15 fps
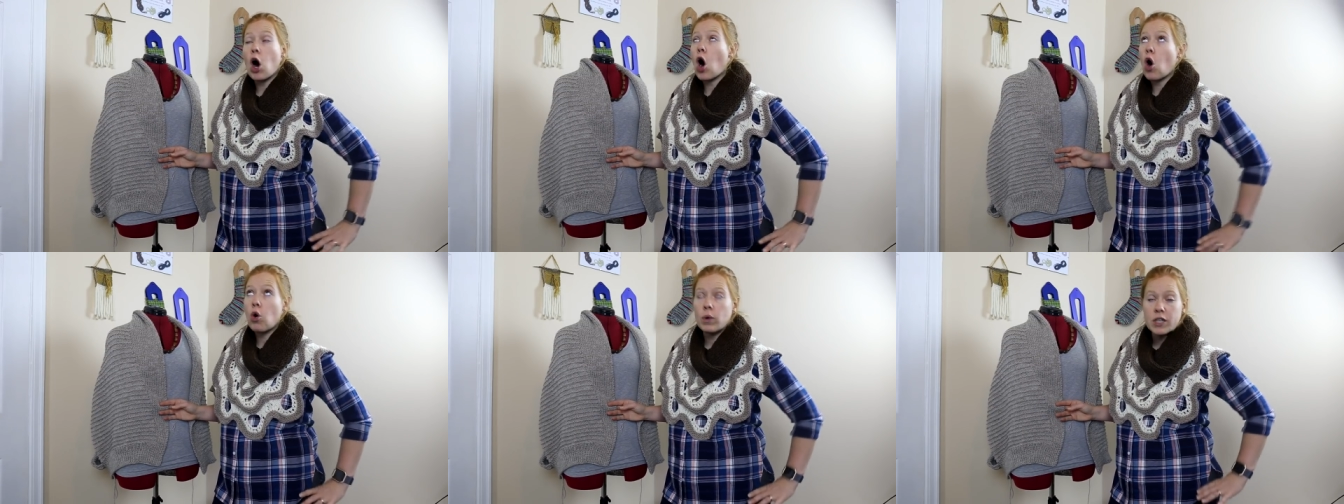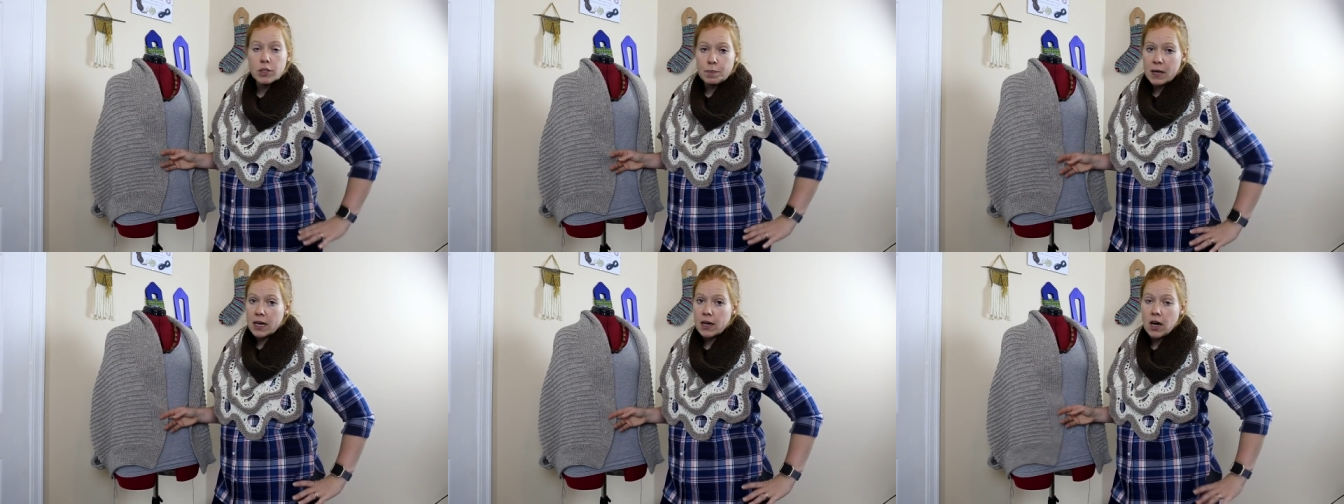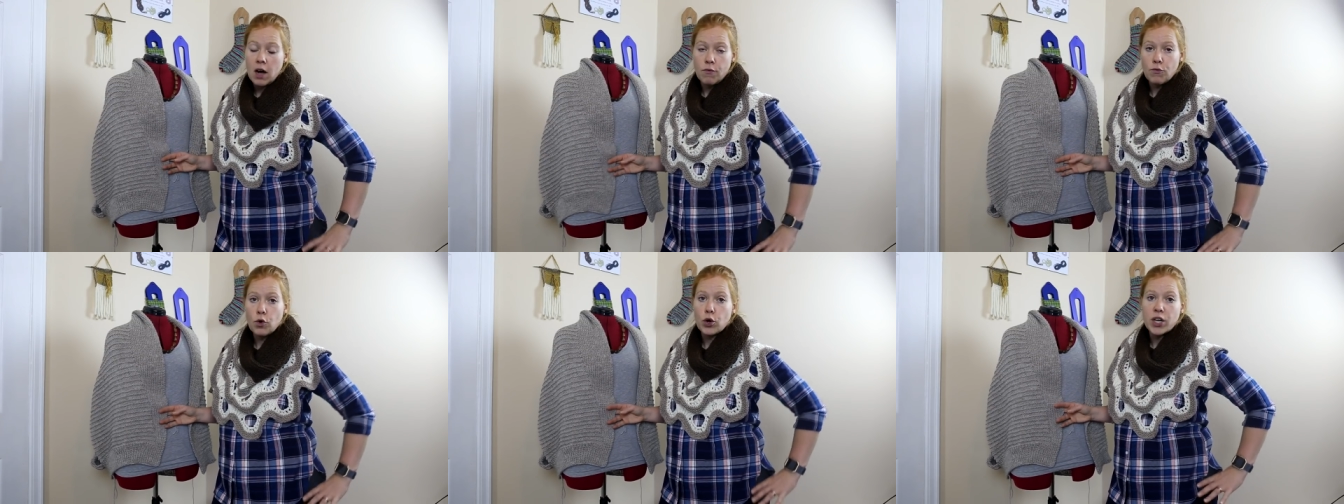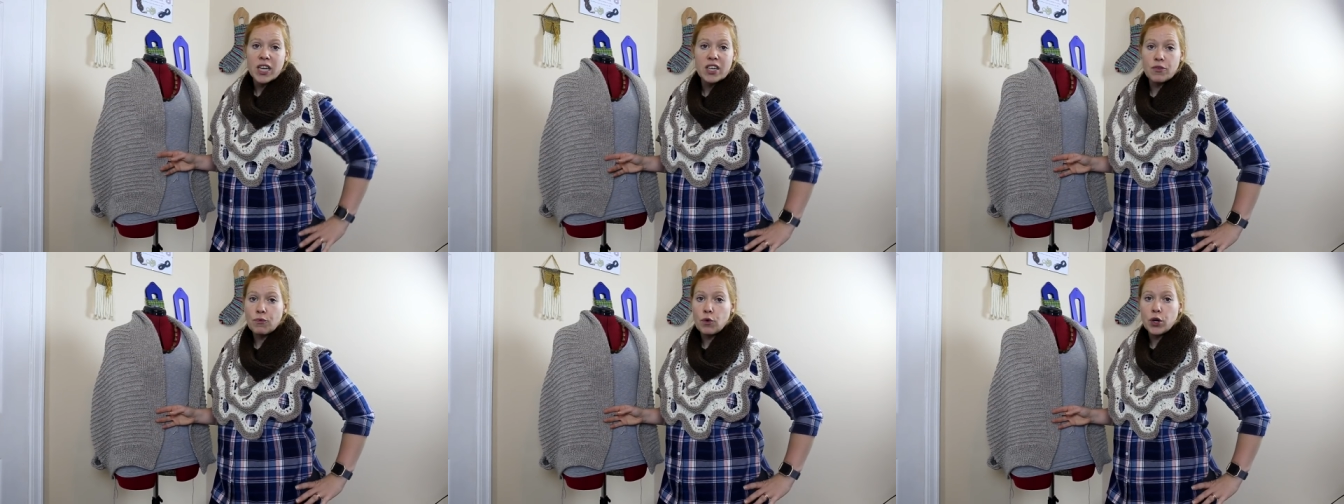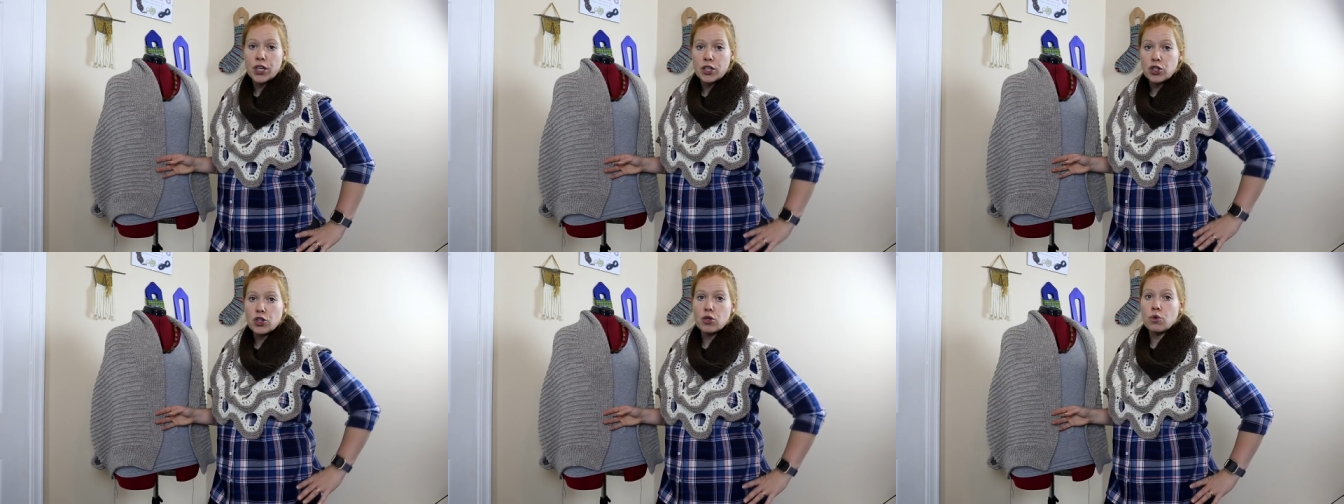always been a 40 to
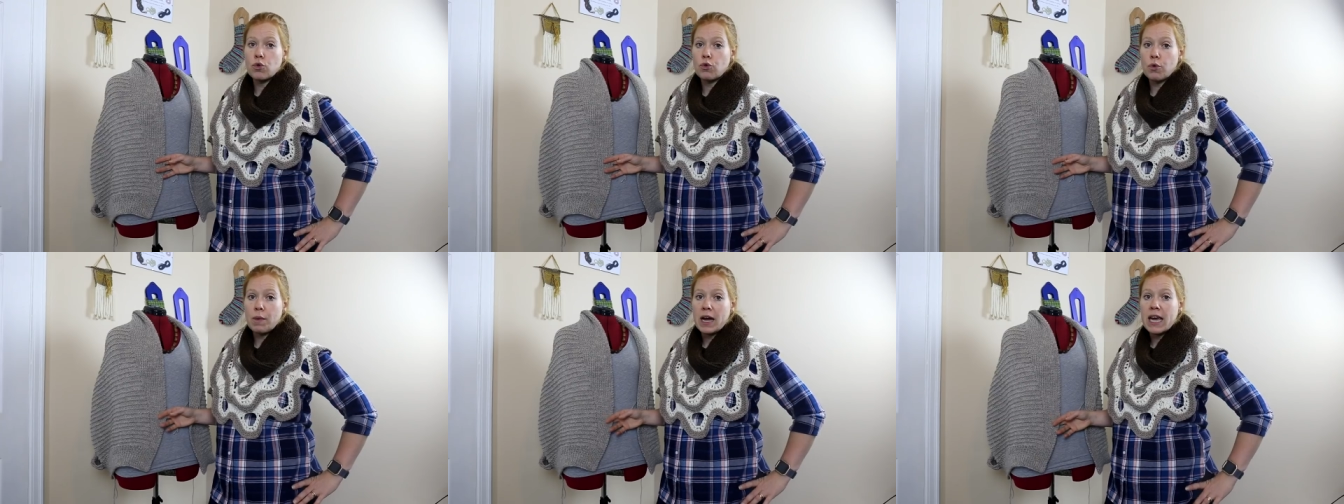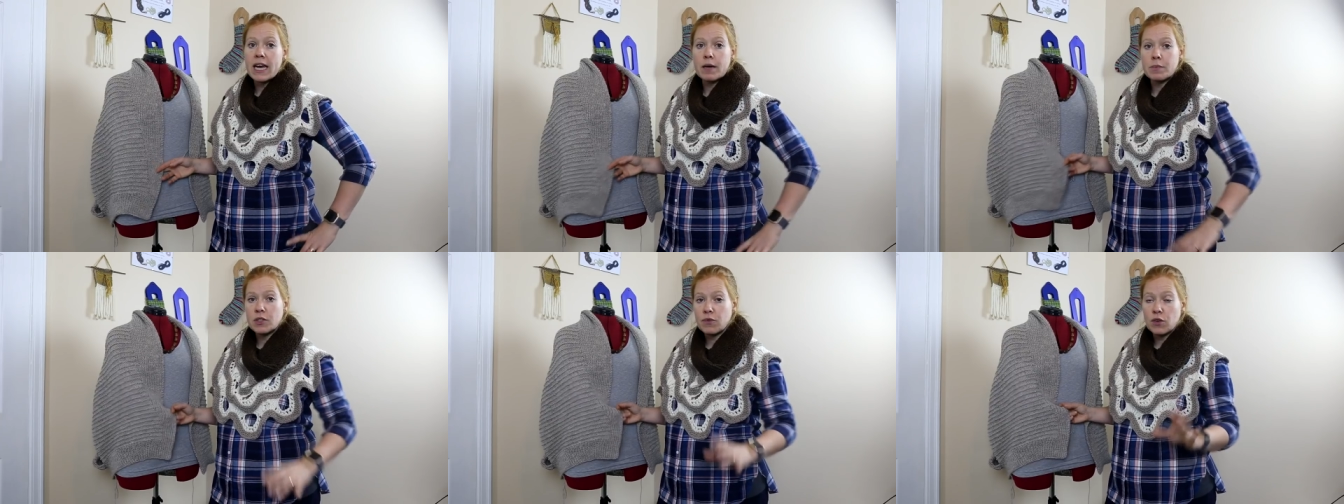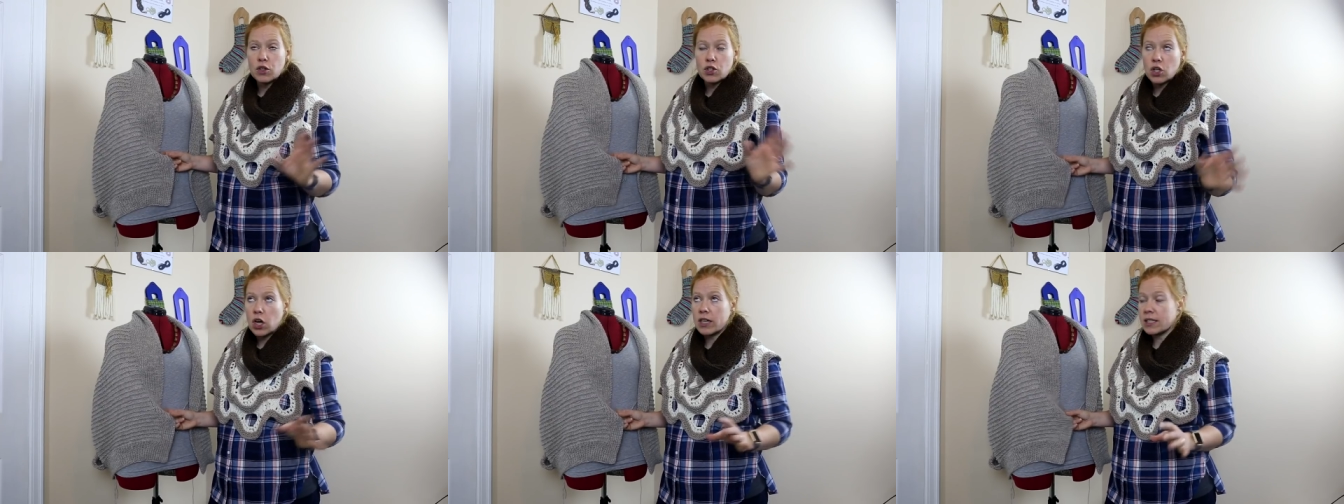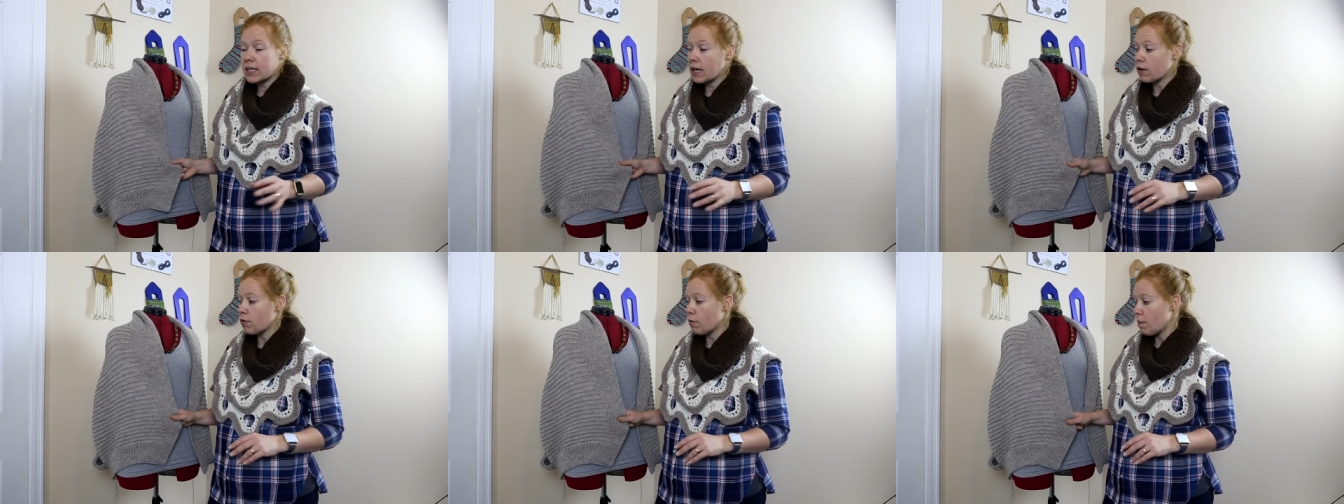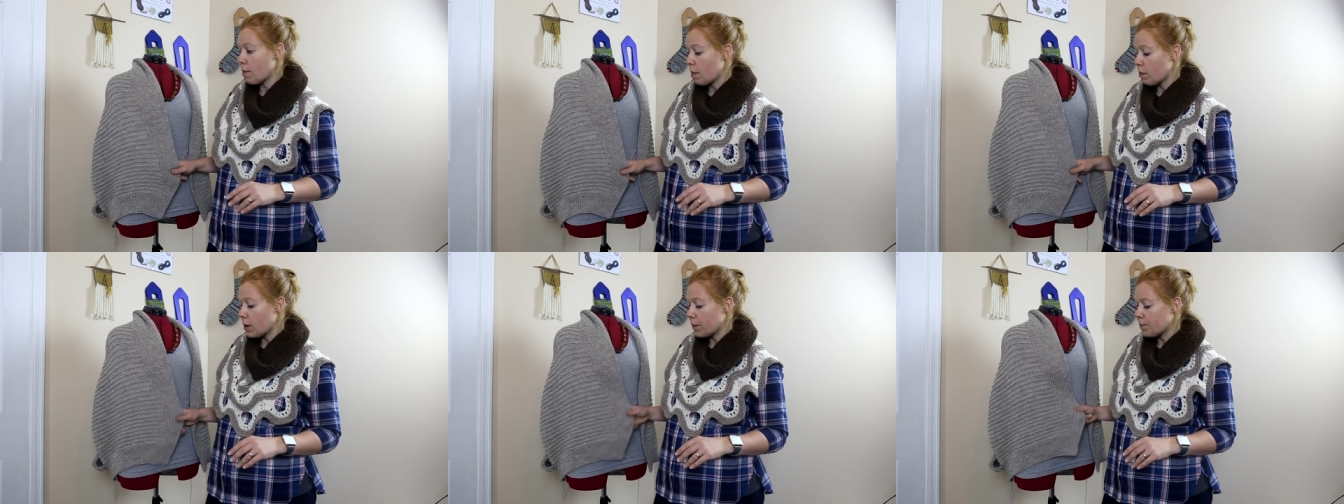42 through my hips for as long as i can
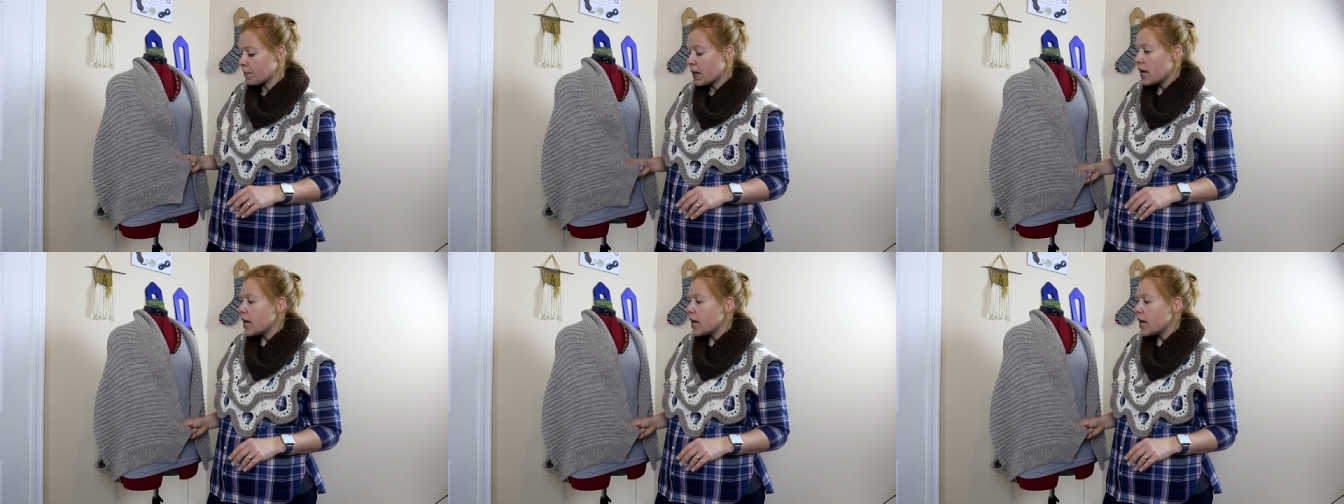remember